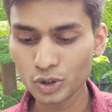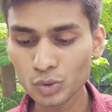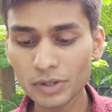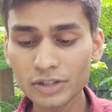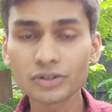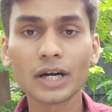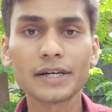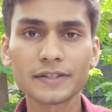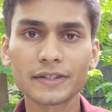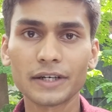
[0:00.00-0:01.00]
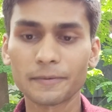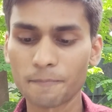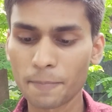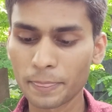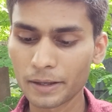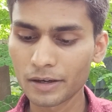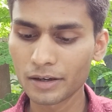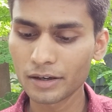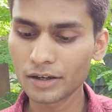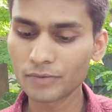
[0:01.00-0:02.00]
Two words: understand.
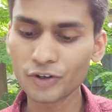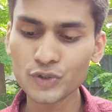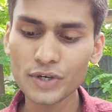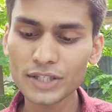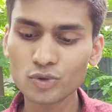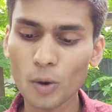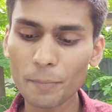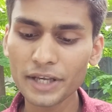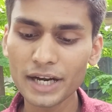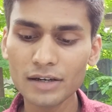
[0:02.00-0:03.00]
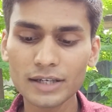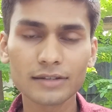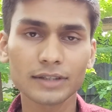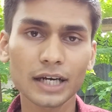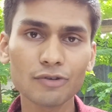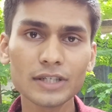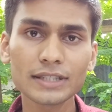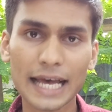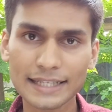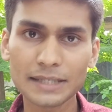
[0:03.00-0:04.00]
First one is comprehend and second one
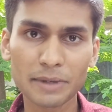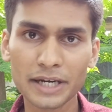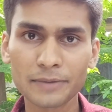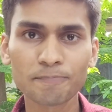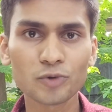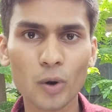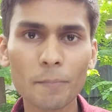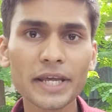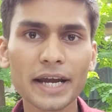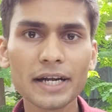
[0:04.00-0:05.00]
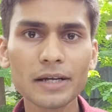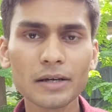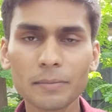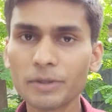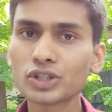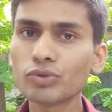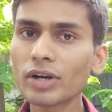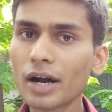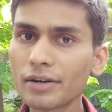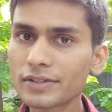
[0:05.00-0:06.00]
is assimilate. Comprehend means you
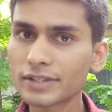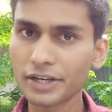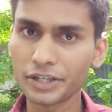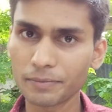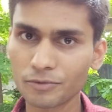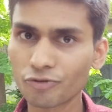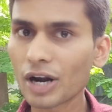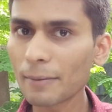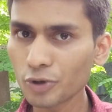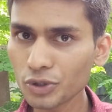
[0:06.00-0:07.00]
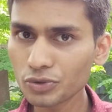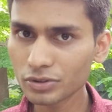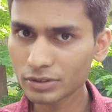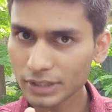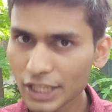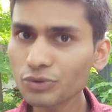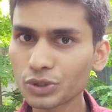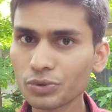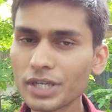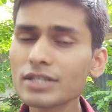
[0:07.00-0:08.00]
are understanding. What I am going to say to
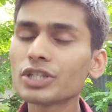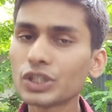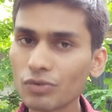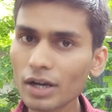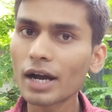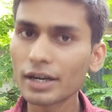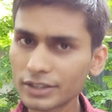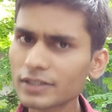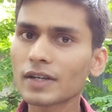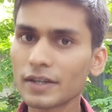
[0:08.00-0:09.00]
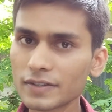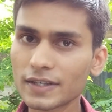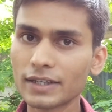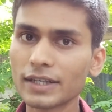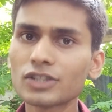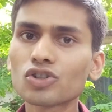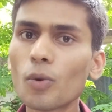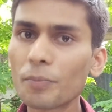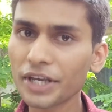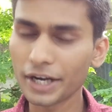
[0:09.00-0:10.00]
you is, you are just understanding. It's
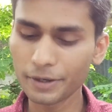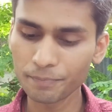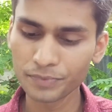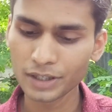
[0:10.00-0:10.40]
comprehend.